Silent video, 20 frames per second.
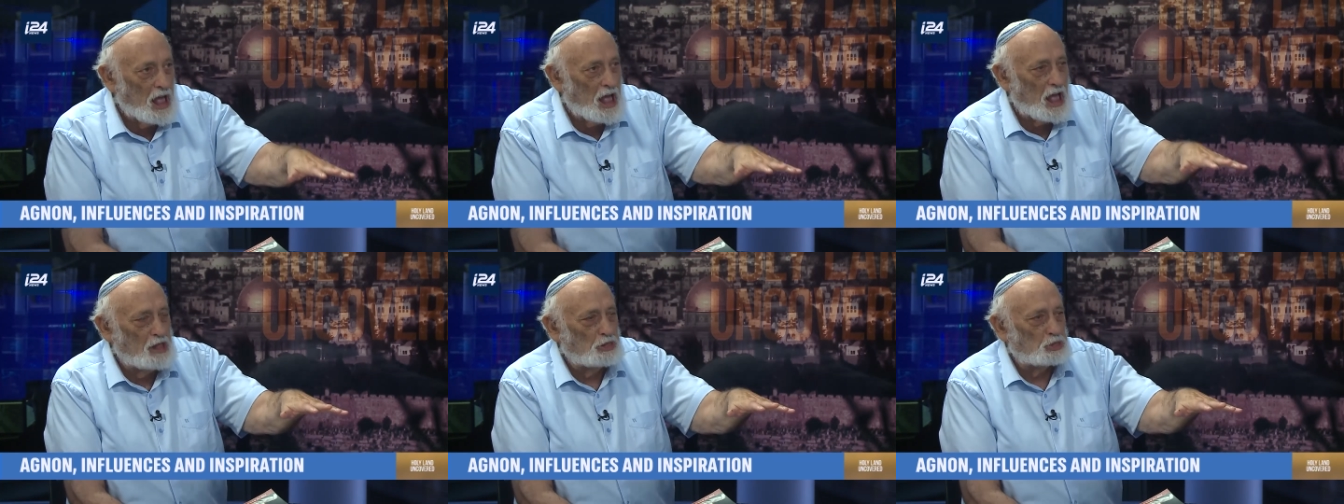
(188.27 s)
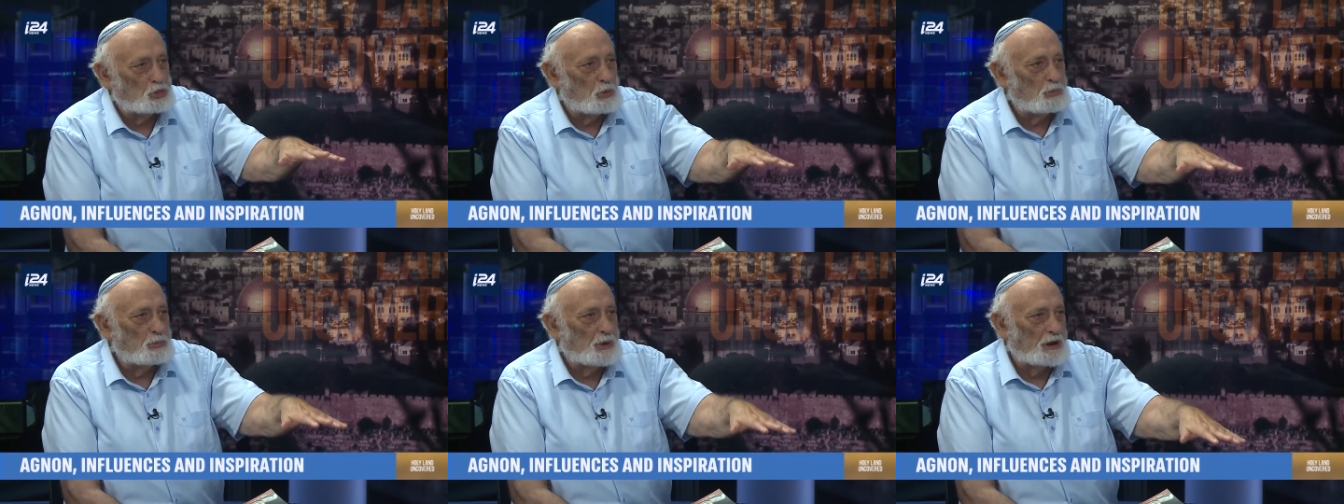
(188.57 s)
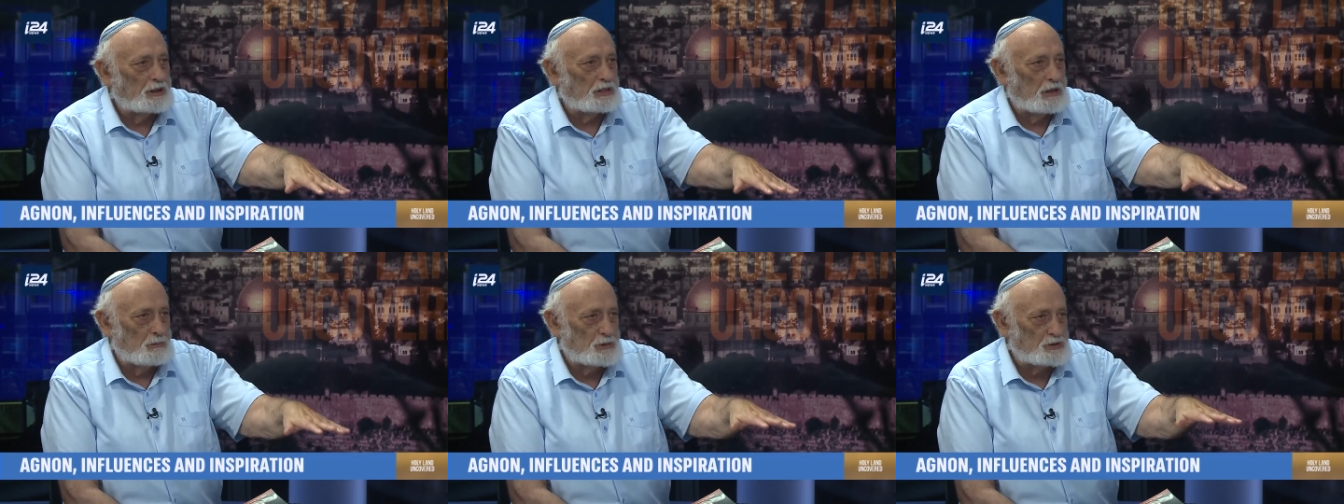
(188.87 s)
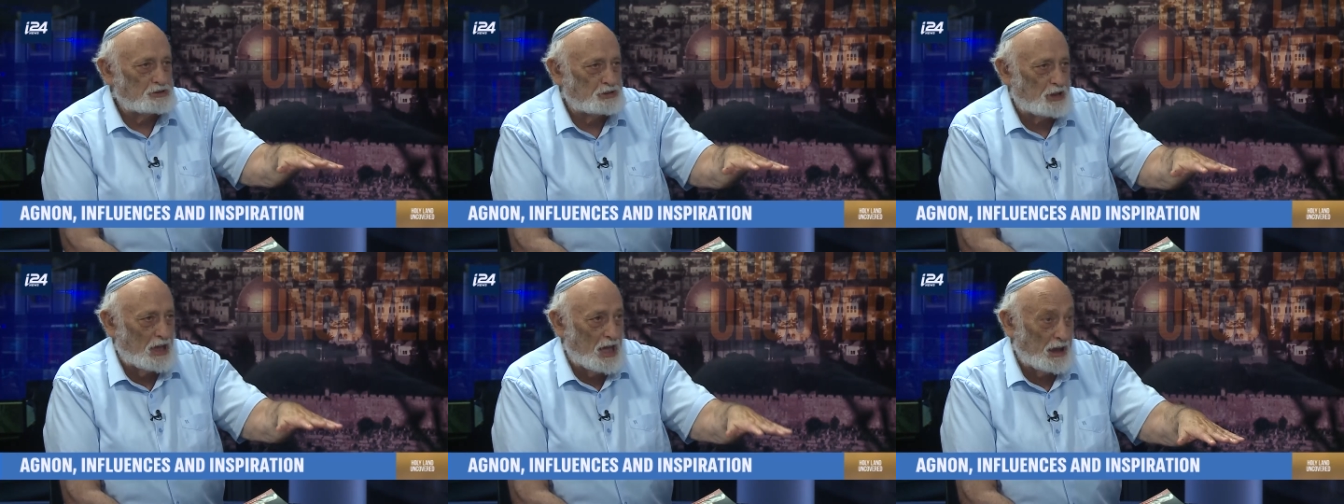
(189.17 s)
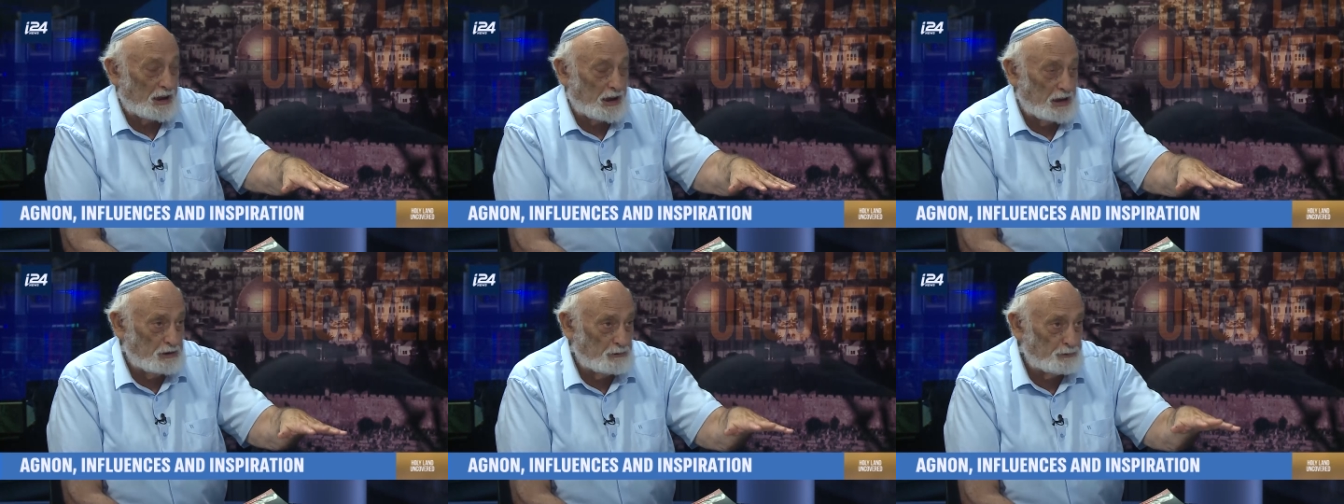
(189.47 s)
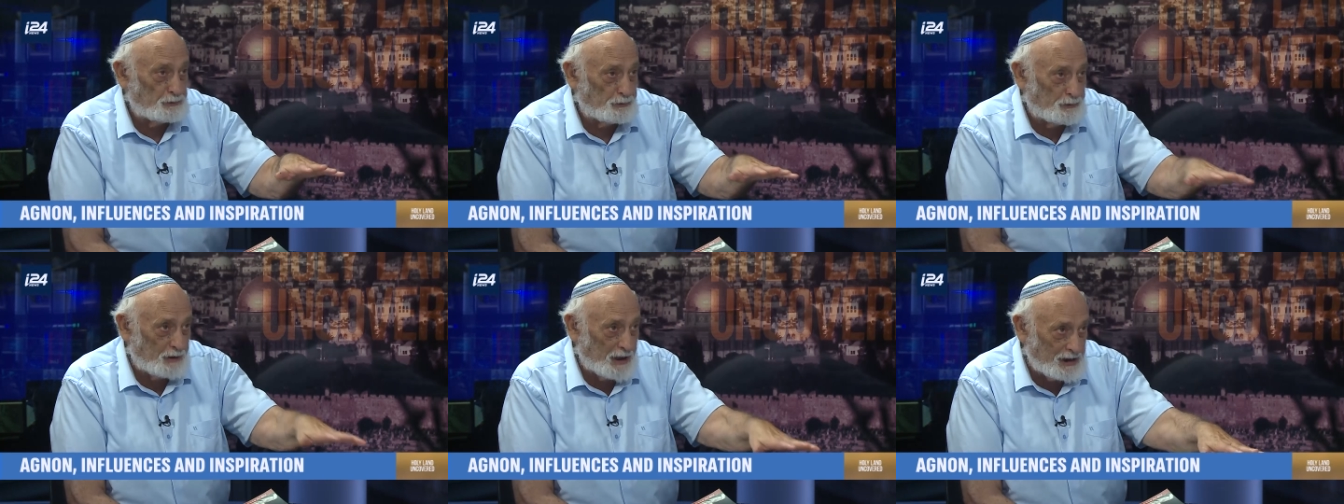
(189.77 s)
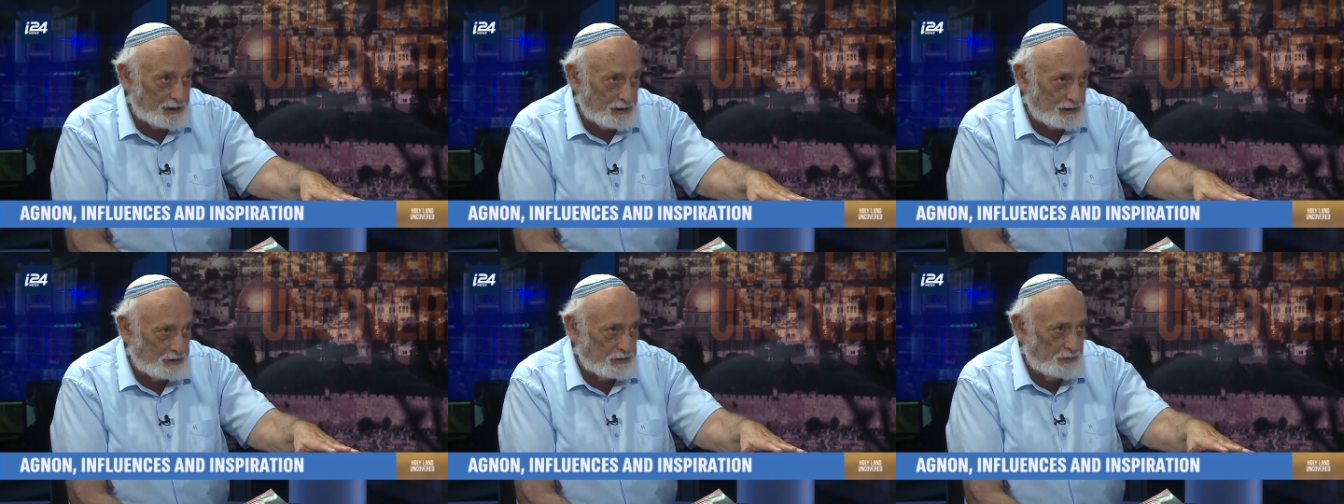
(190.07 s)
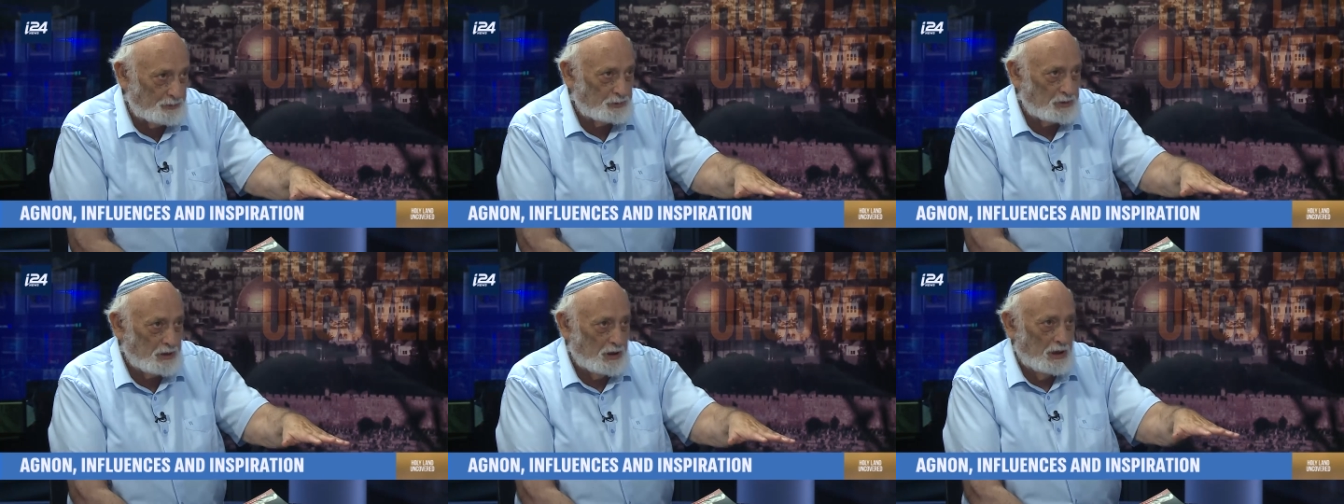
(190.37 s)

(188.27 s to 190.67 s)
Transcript: and to bring the Messiah, and he failed.